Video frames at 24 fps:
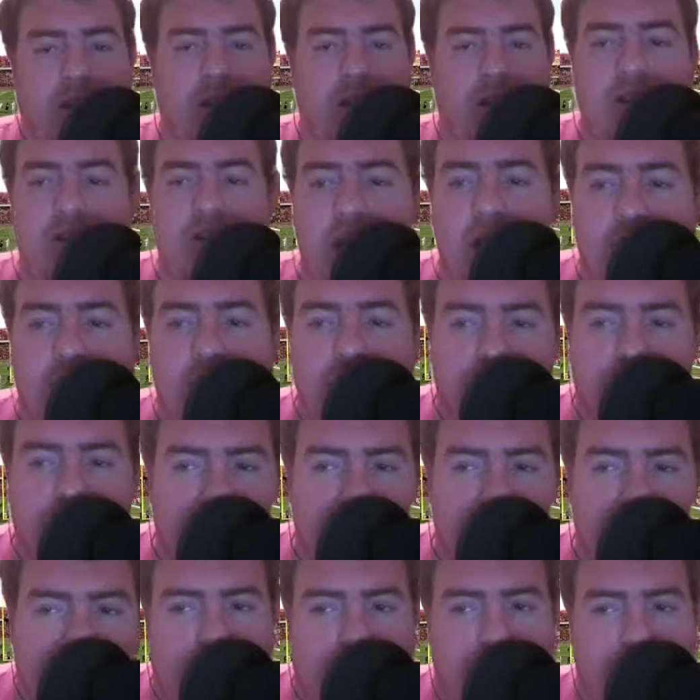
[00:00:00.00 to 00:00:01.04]
the interesting
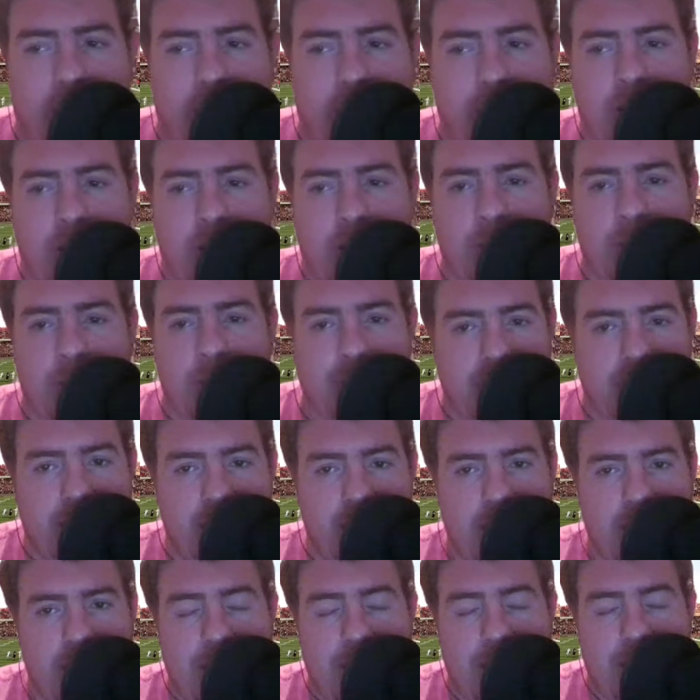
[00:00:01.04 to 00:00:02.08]
thing about
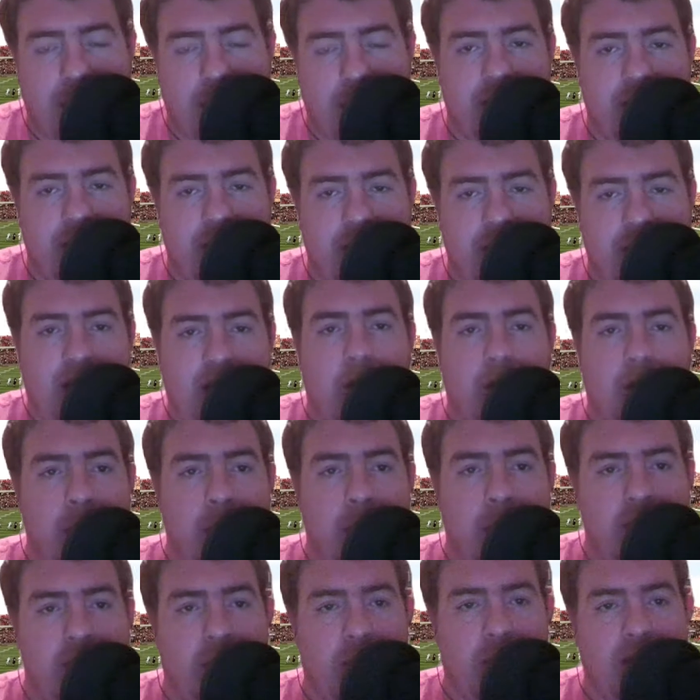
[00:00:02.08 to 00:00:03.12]
the Ohio
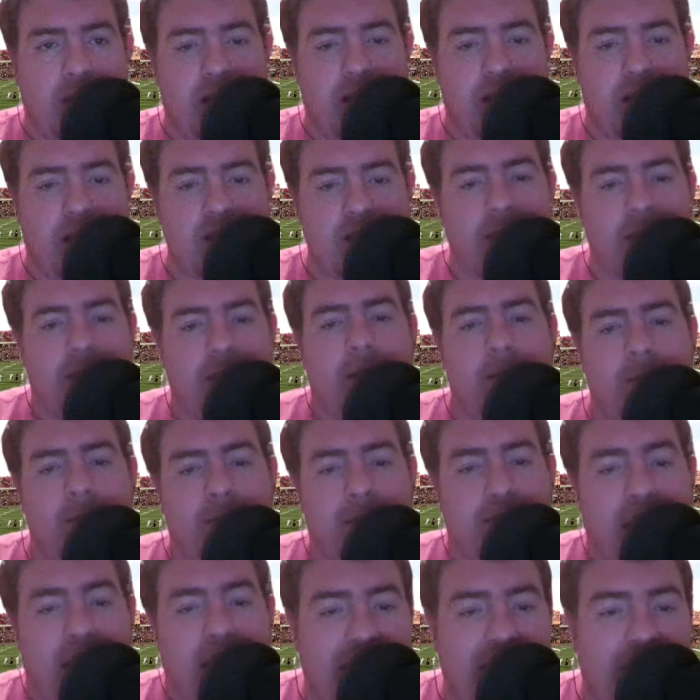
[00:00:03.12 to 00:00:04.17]
State Buckeyes.
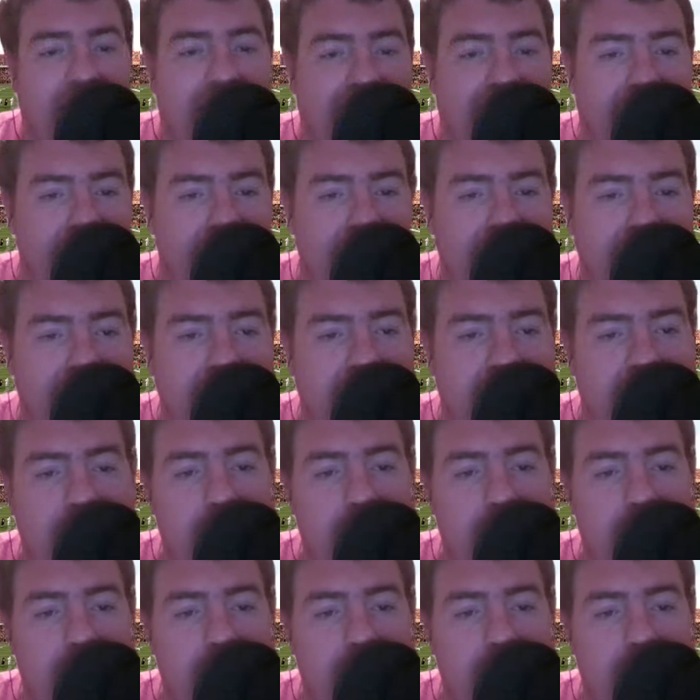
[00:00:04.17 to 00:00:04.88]
They have the